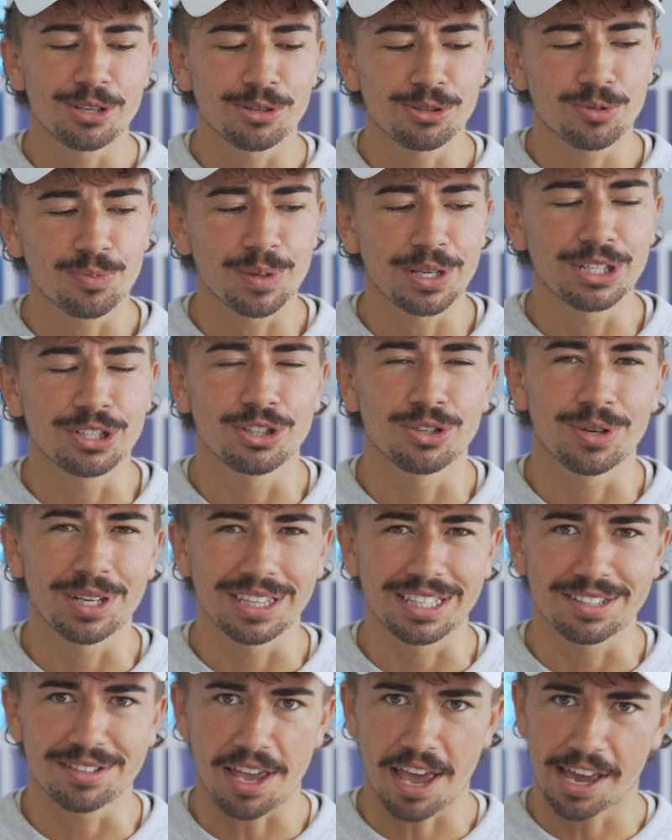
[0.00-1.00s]
who's been
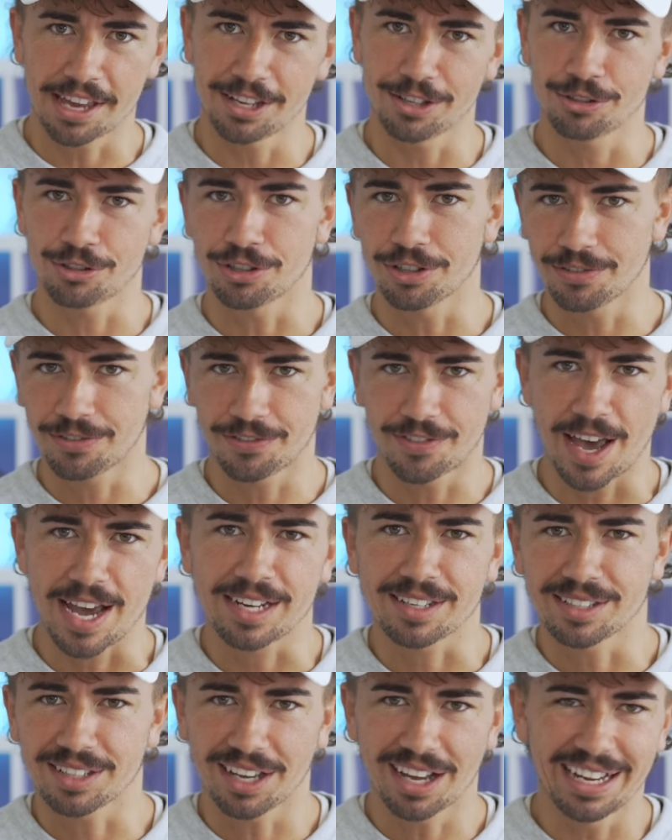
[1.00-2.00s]
doing this aged
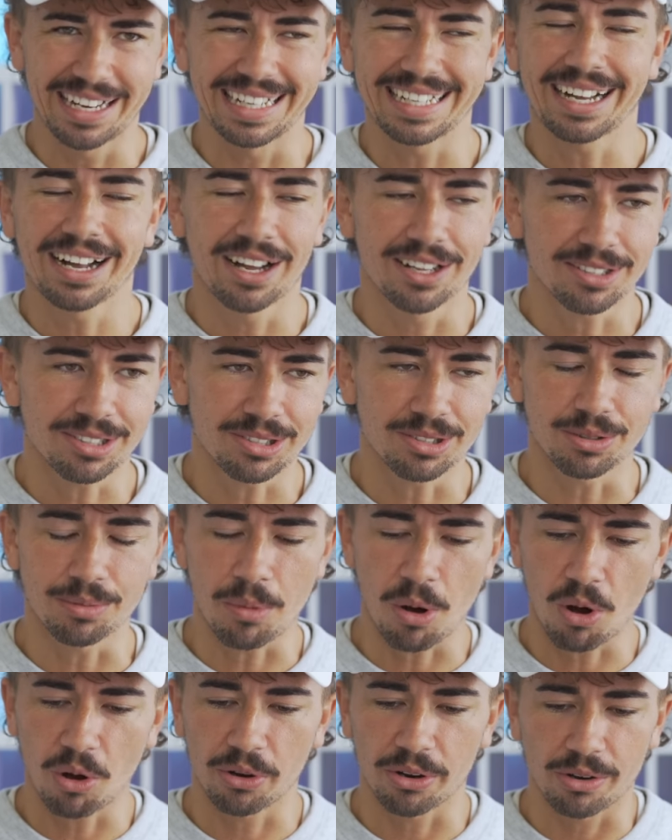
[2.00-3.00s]
effect kind of
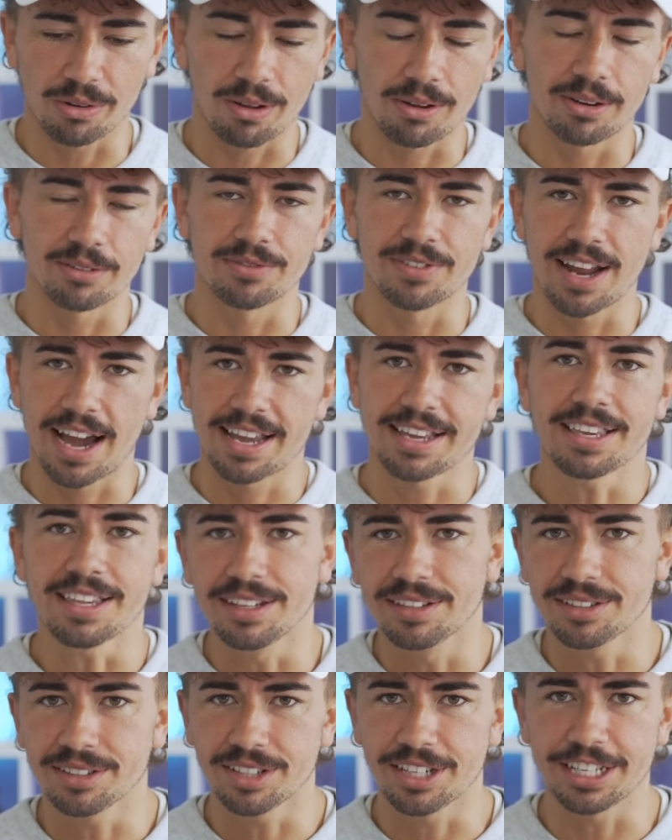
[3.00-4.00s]
custom on a lot of
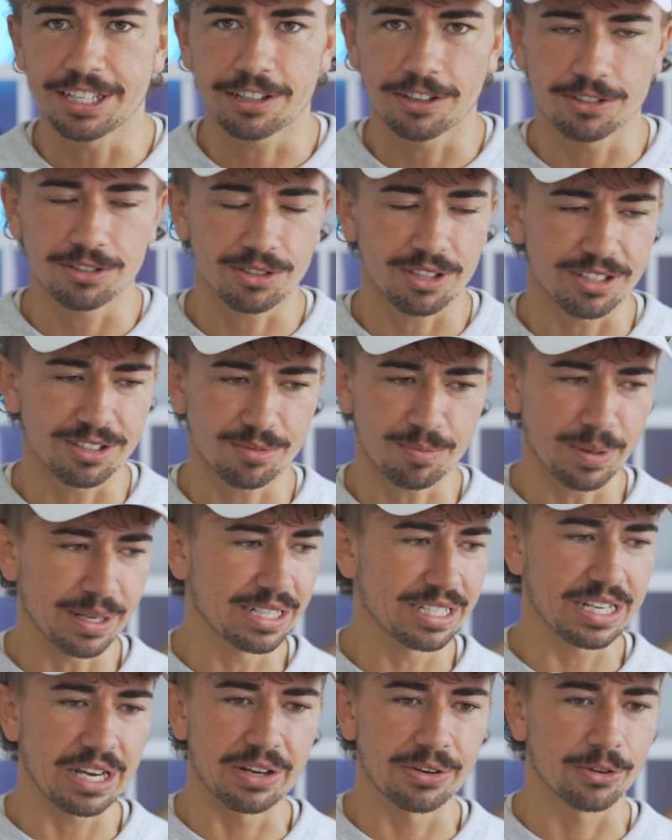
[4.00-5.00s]
Nike sneakers, it's
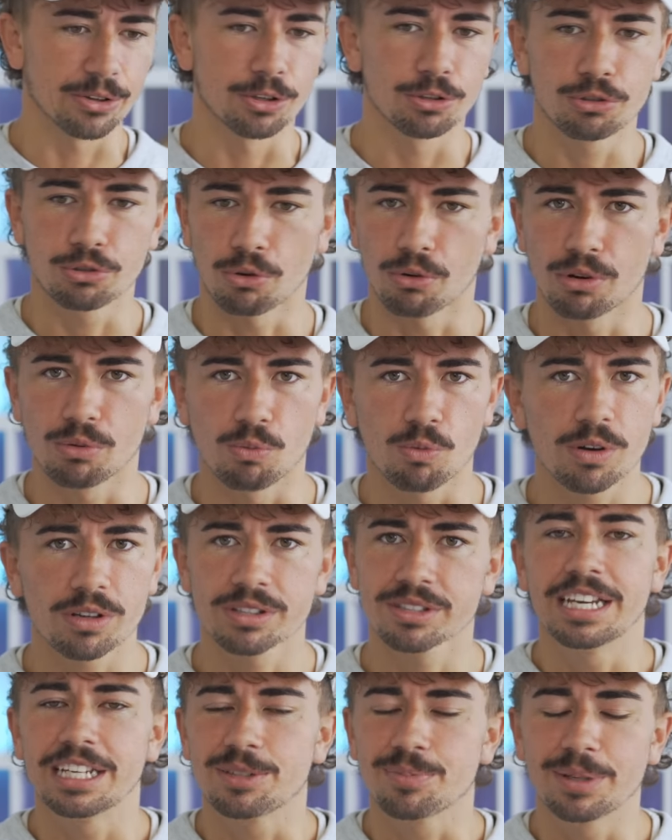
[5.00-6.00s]
been done on the Jordan
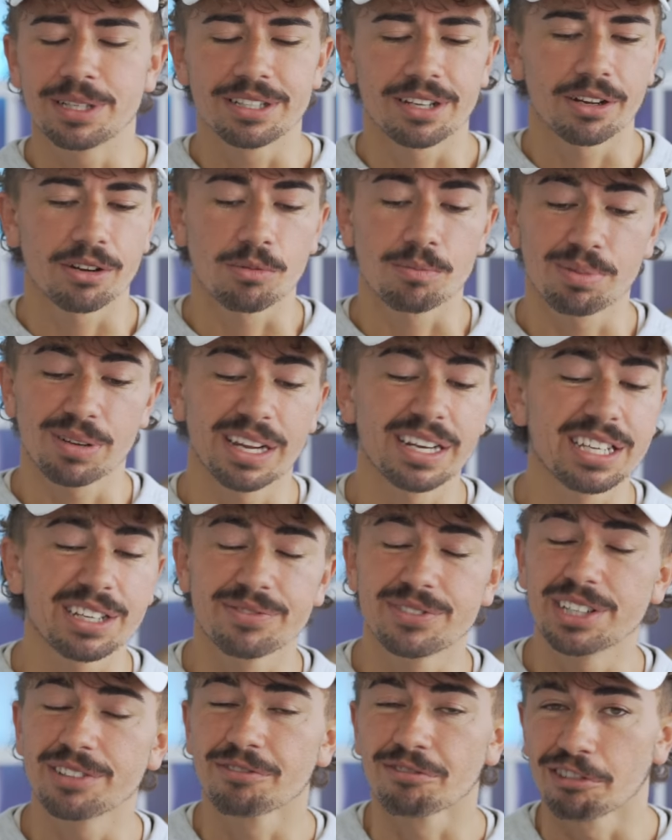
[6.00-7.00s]
1s, it's been done on plenty
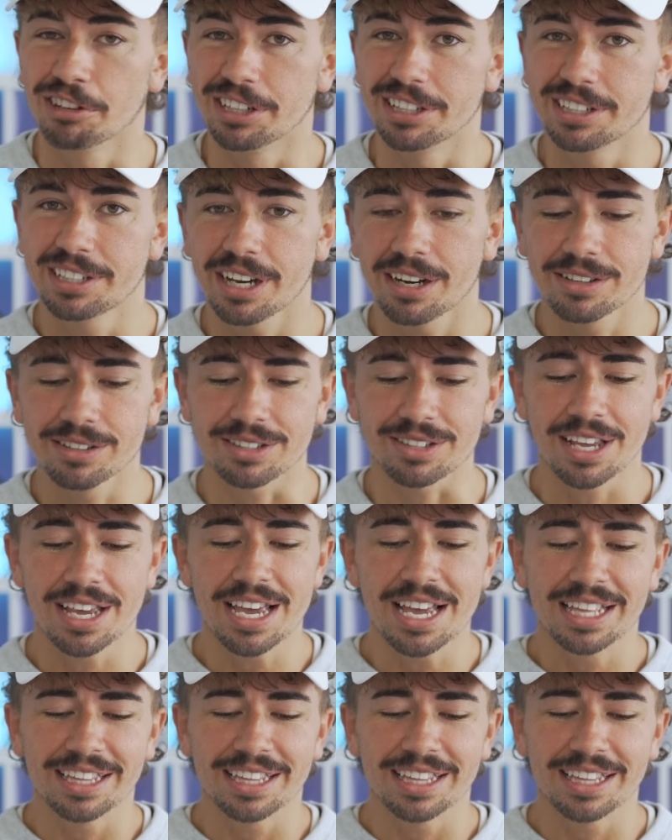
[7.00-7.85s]
of different dunks,